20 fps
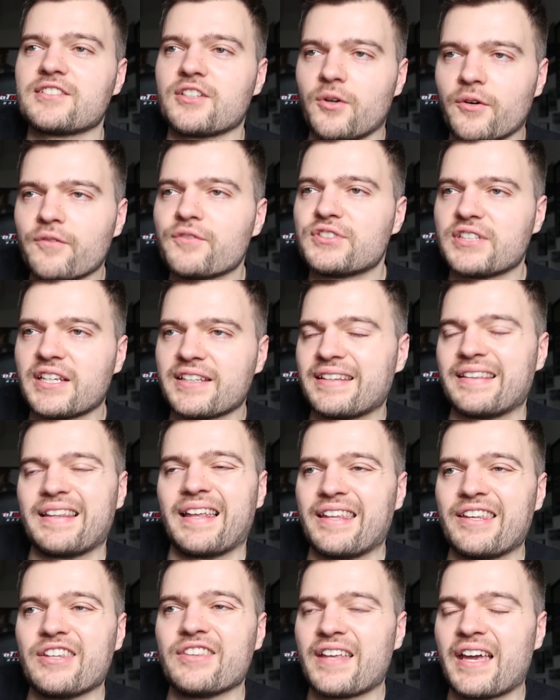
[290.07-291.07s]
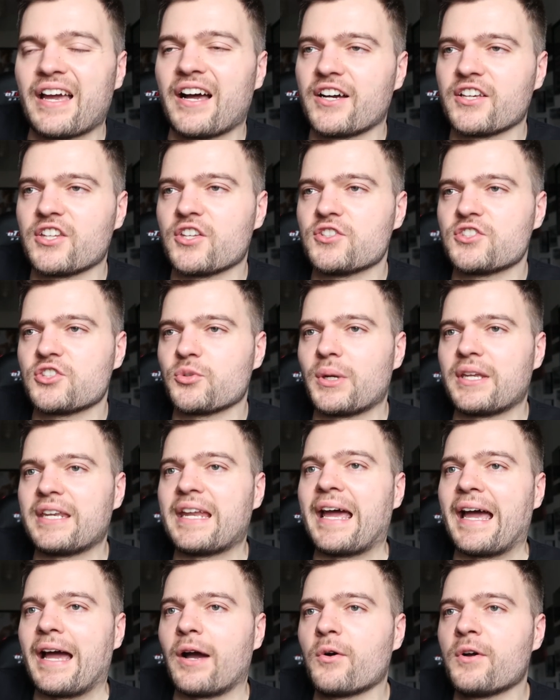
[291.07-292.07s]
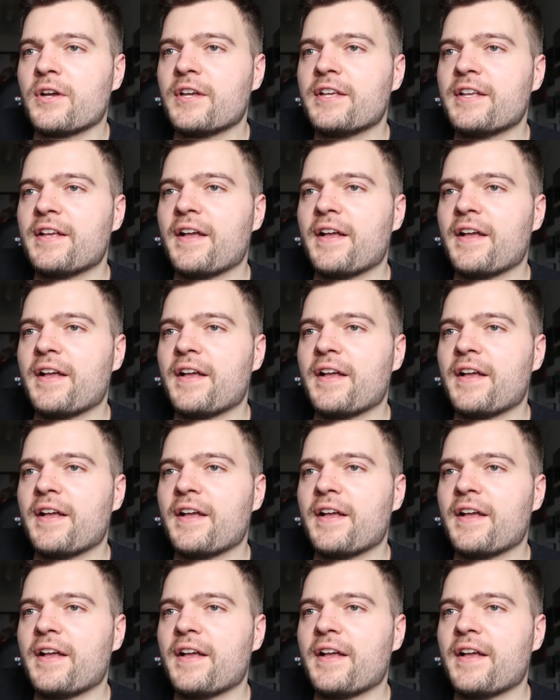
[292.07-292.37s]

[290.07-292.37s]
So obviously I think they are used to it now.